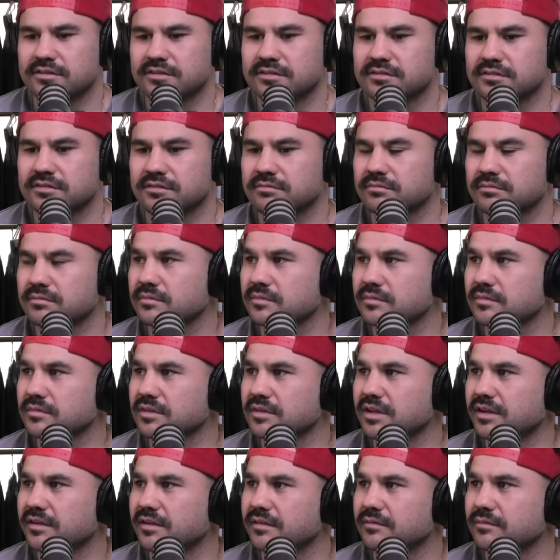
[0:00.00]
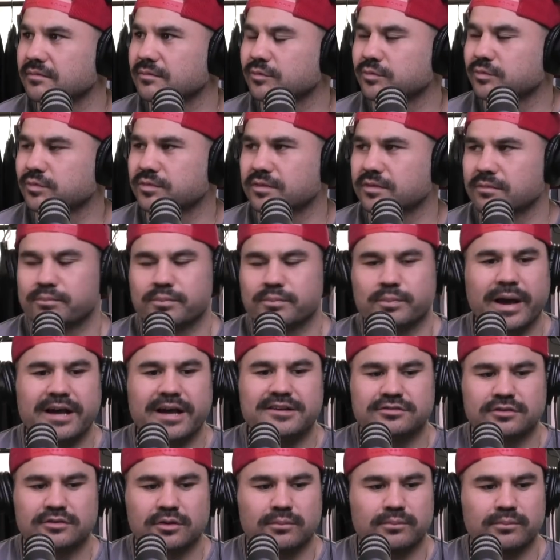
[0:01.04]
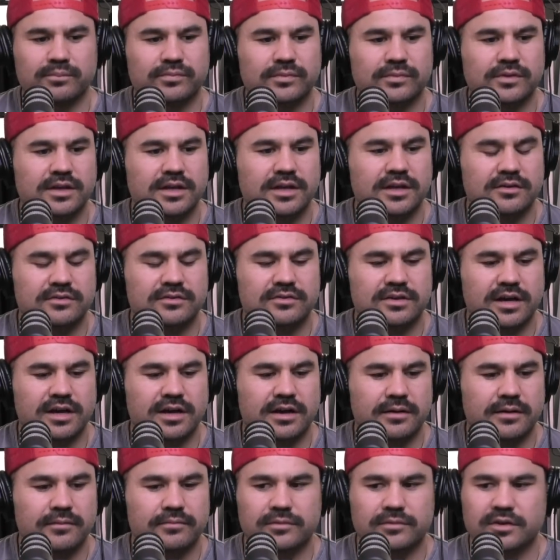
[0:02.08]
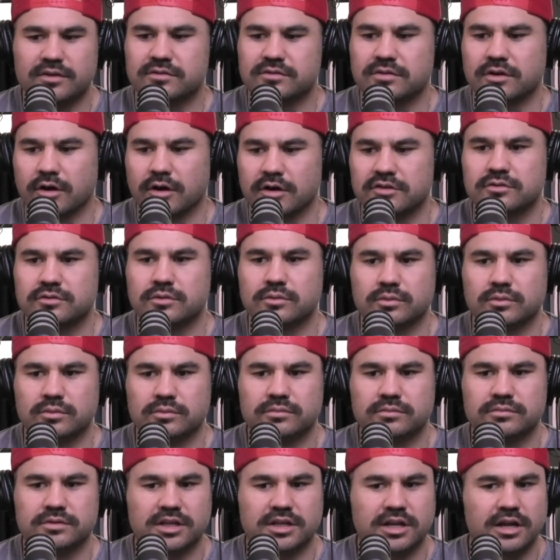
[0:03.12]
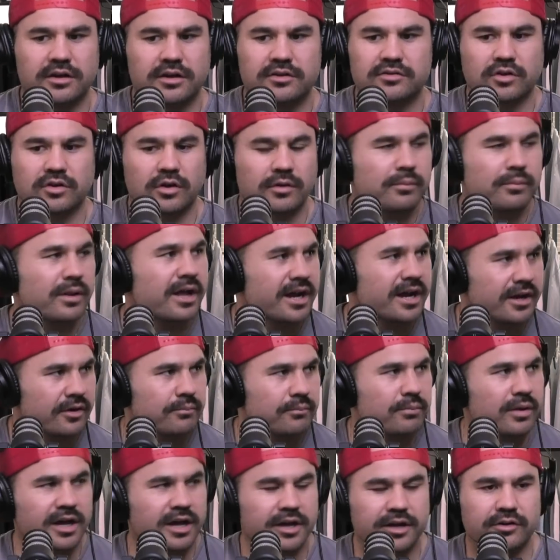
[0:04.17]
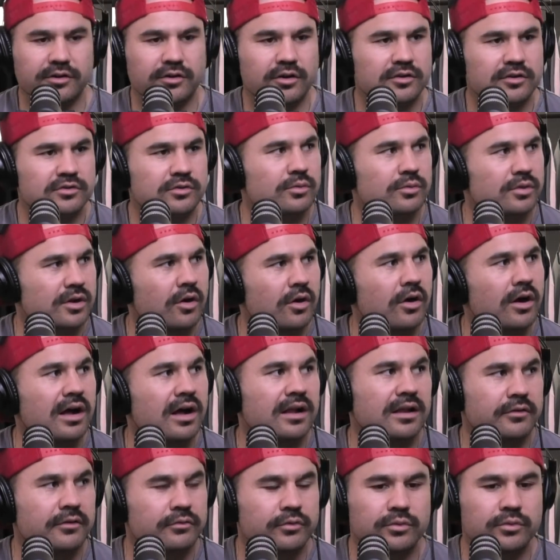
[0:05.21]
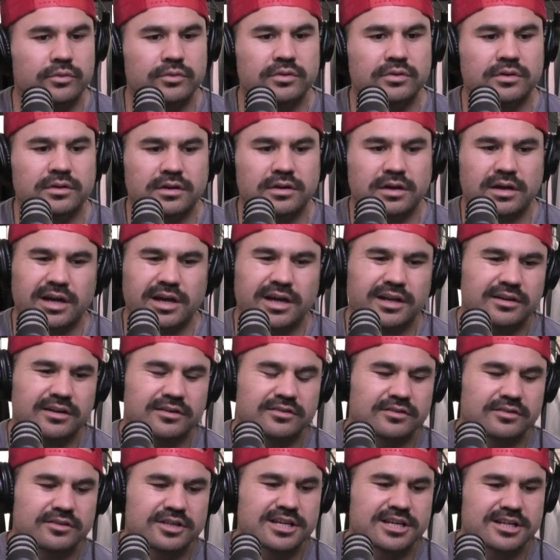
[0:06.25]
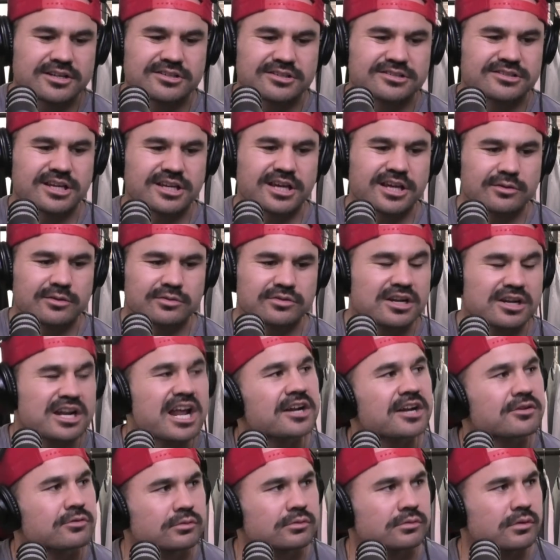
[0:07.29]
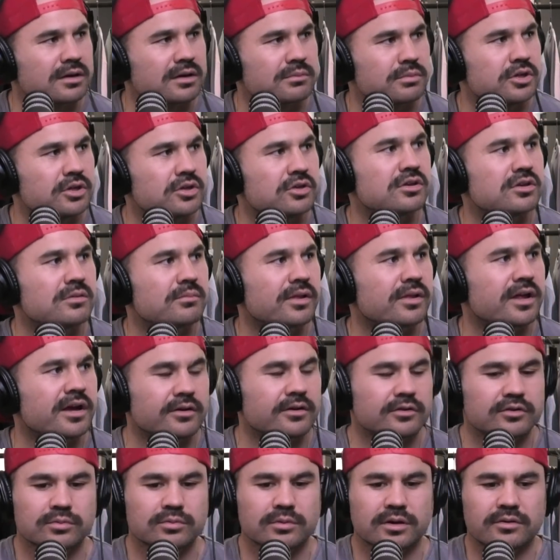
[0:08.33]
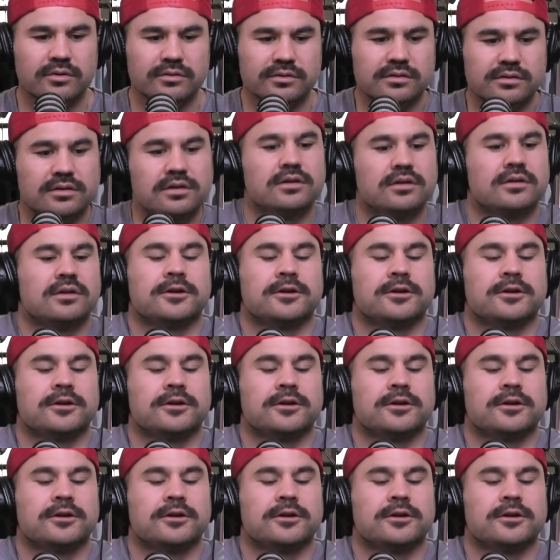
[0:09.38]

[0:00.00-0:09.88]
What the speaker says: he's based on his high school, his playing in high school at a high level, and you can just see he was a natural rugby union player as well. And